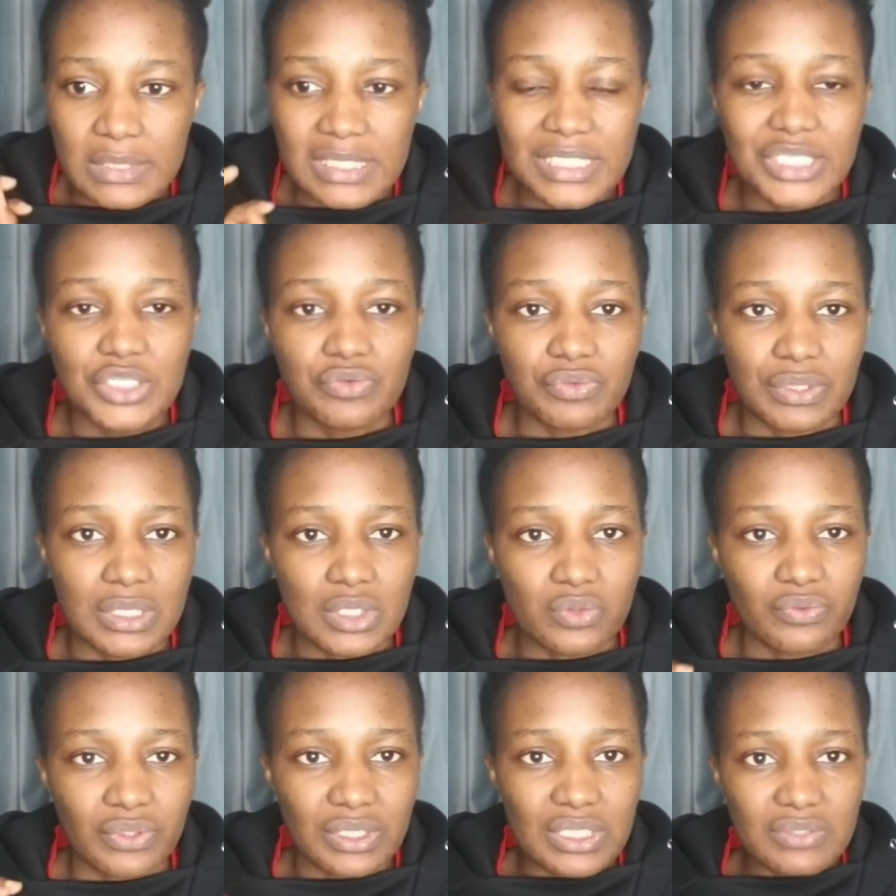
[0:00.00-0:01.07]
tea rinse. So
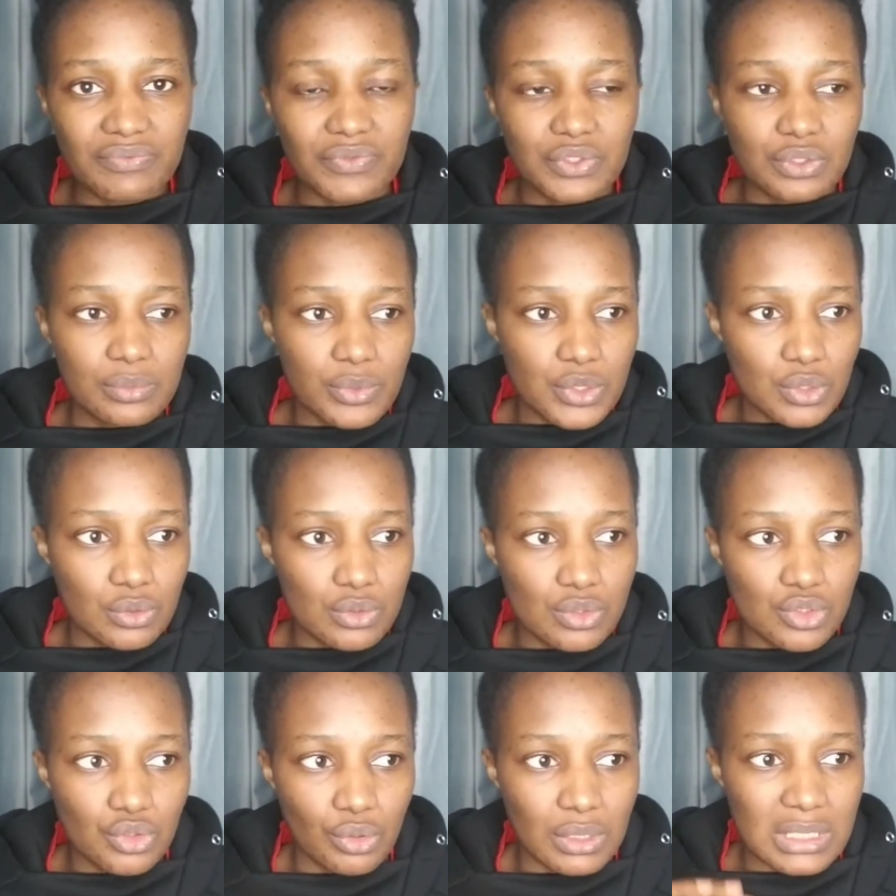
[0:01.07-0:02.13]
for this video, I'm just going to
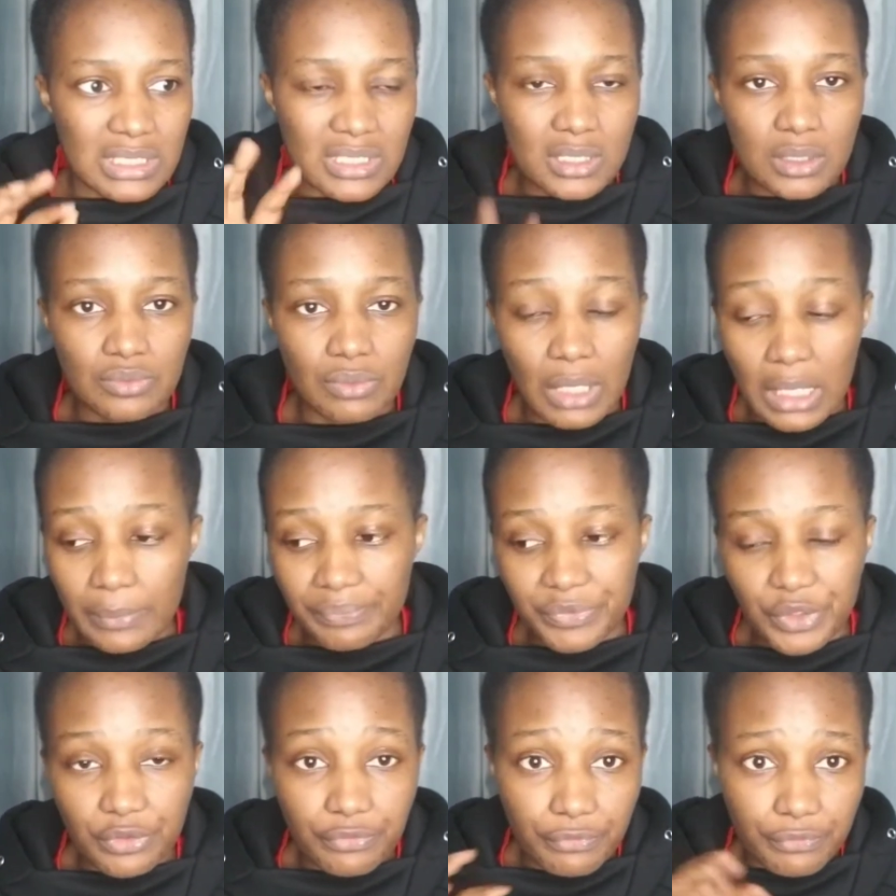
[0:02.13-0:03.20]
show us the
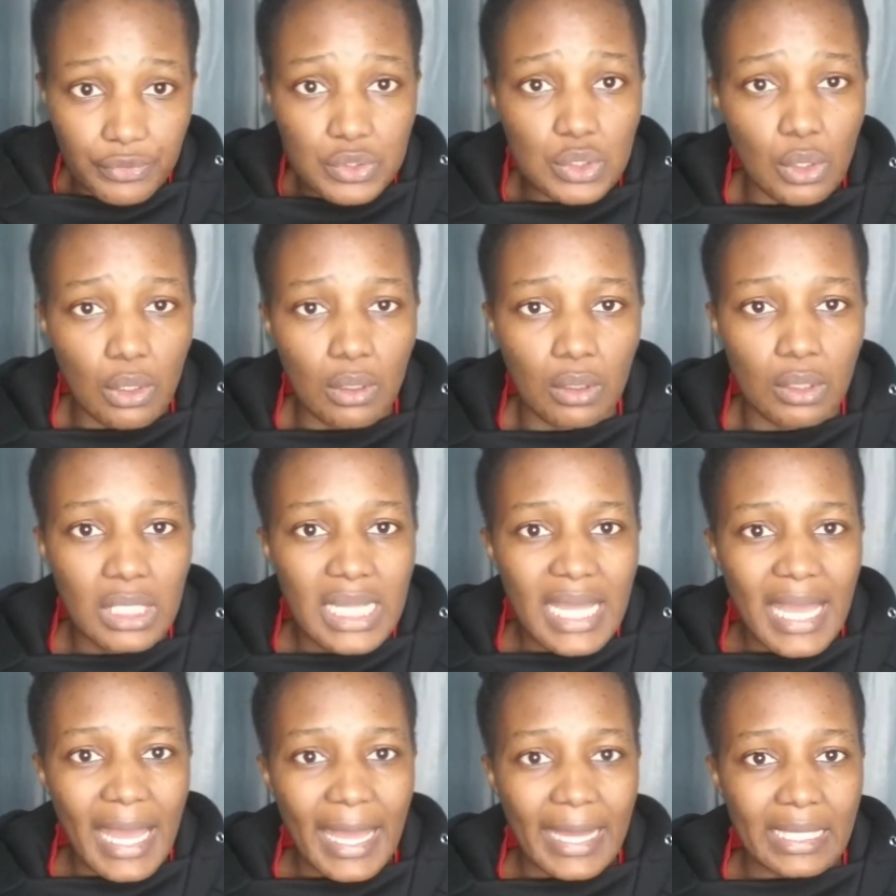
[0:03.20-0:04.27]
infused oil
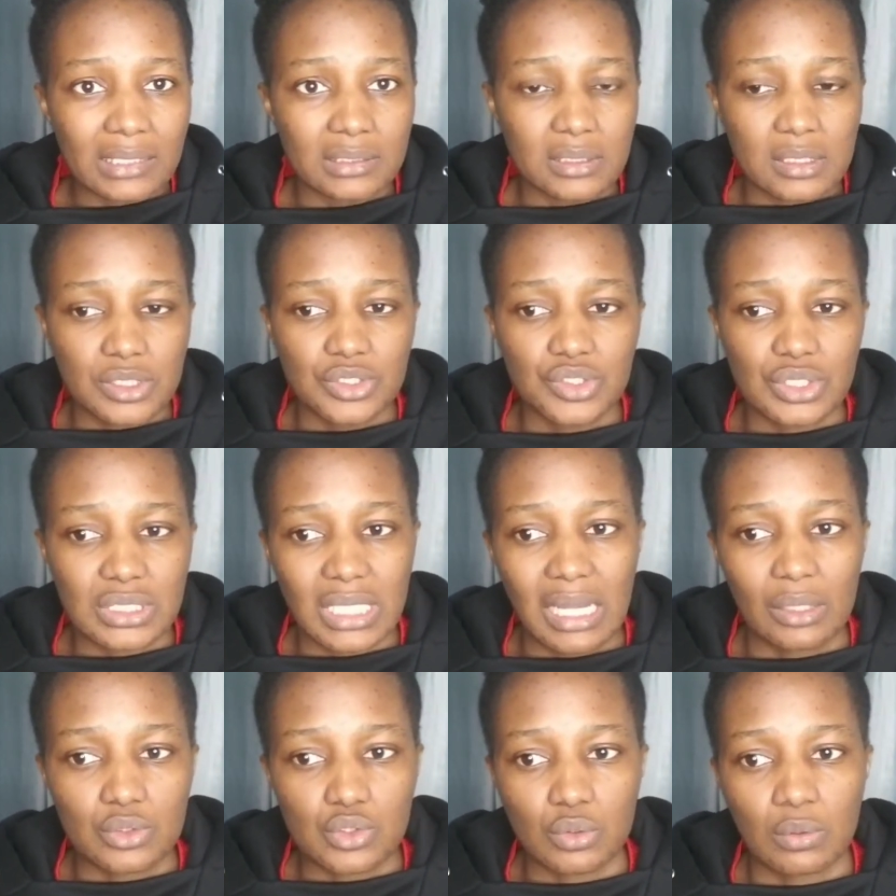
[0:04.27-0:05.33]
and teach us
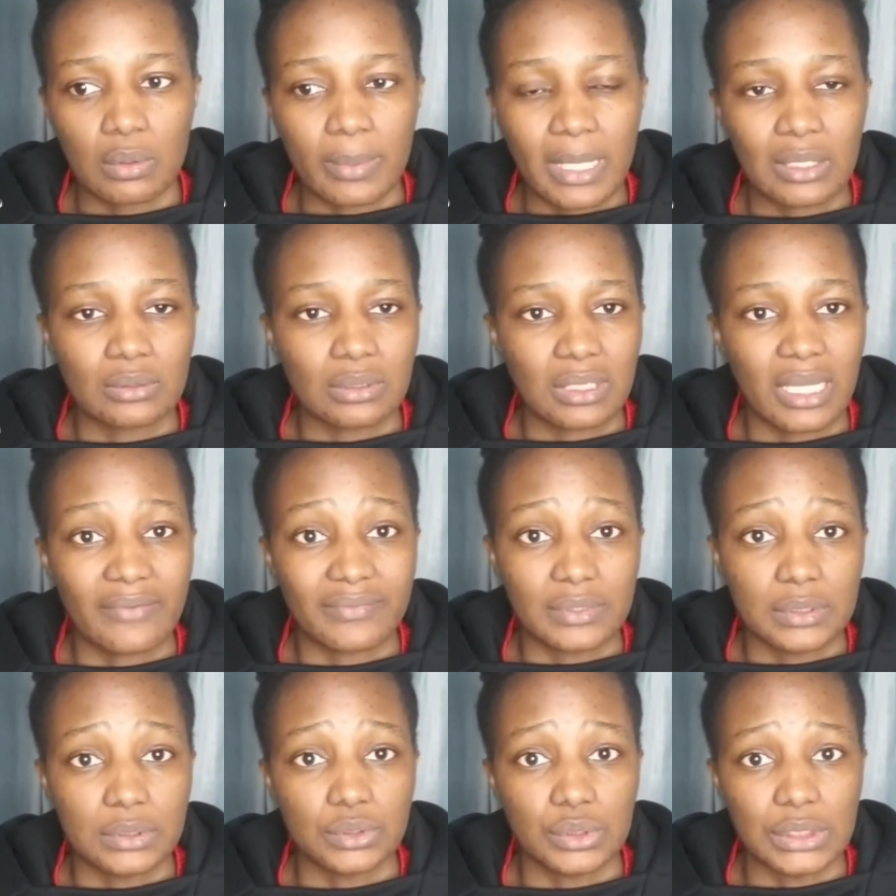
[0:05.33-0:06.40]
how to go about
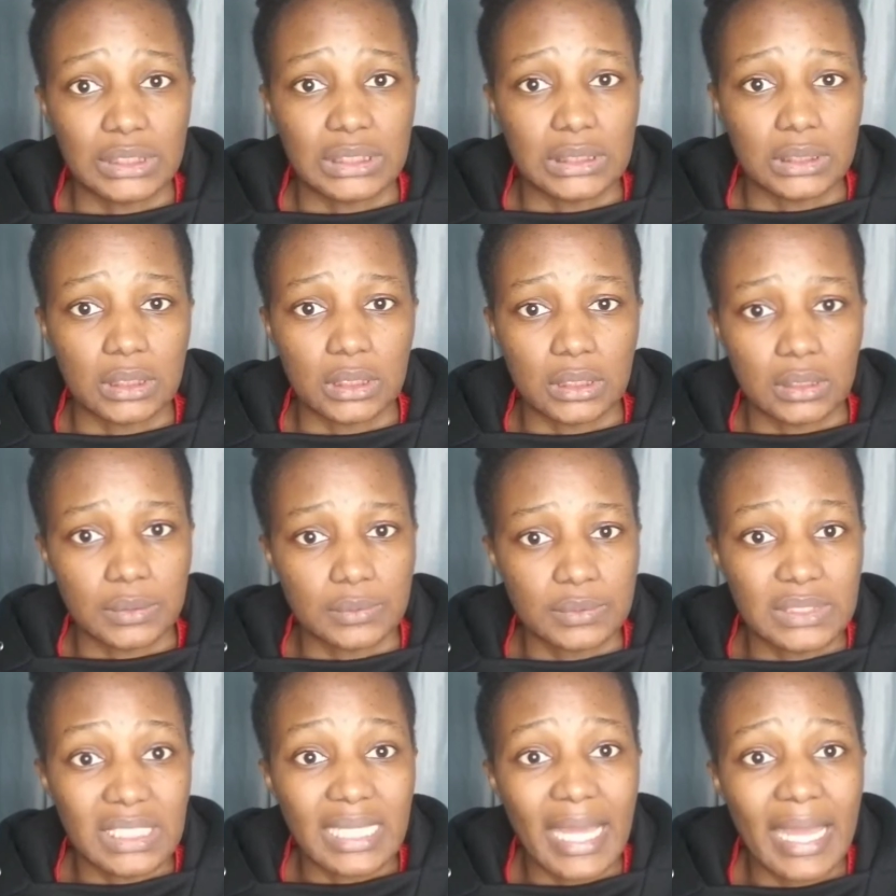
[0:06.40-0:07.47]
doing
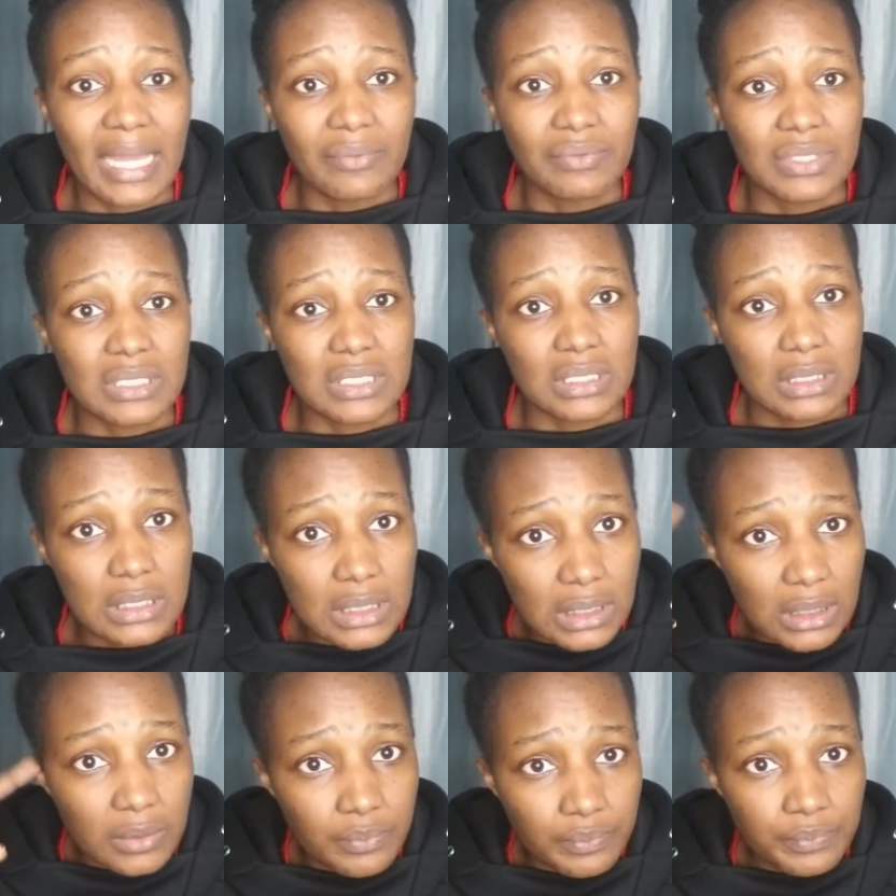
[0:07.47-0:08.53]
the hair rinse,
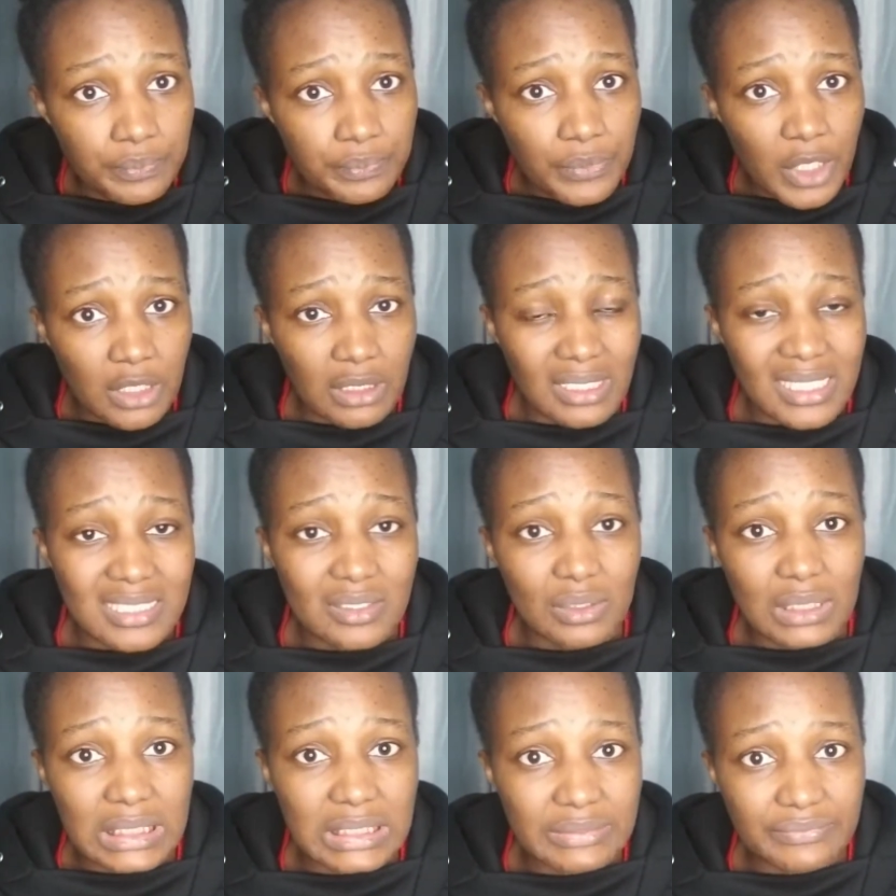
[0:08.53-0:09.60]
the nettle
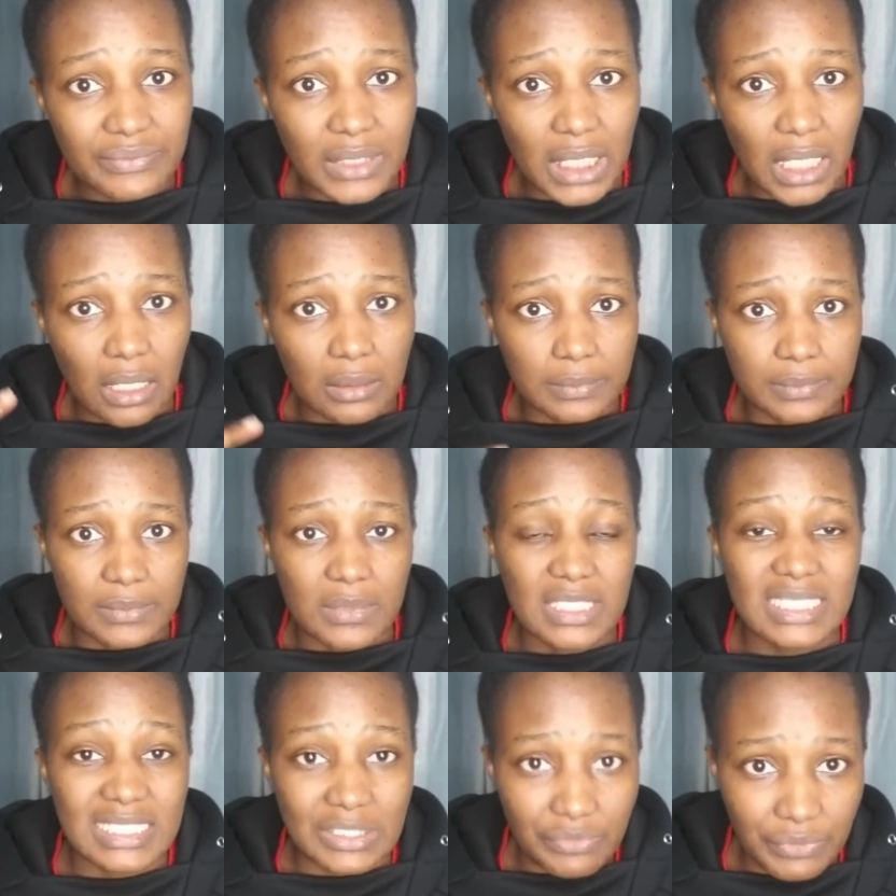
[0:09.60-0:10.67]
leaf
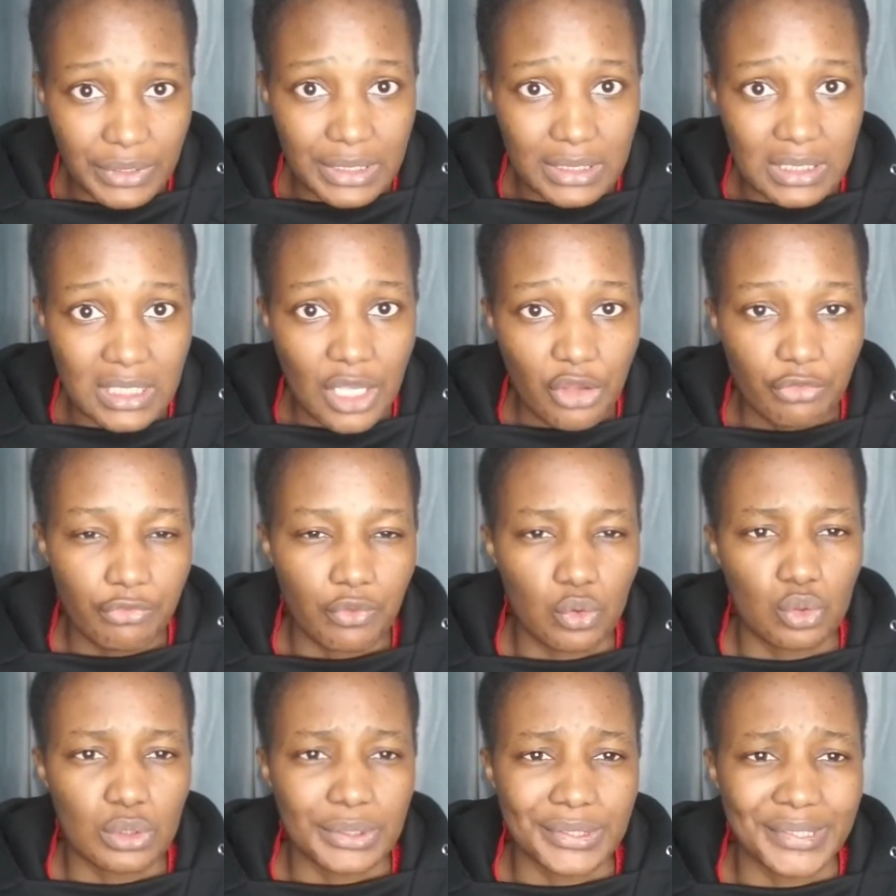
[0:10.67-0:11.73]
tea rinse
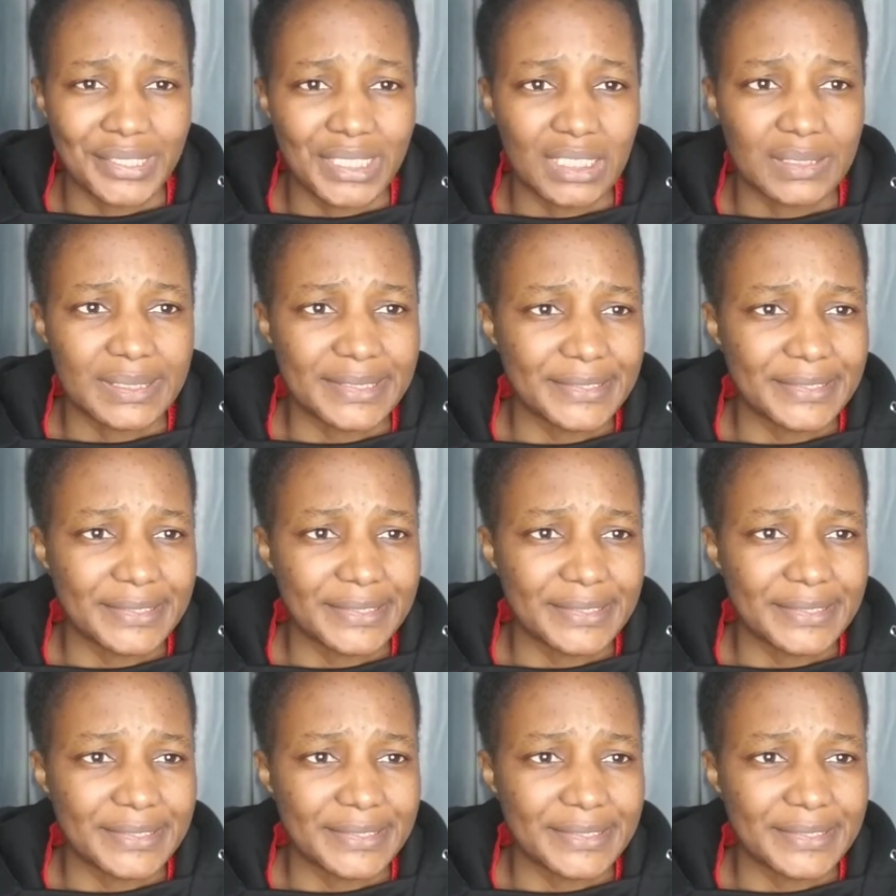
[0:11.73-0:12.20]
for your hair.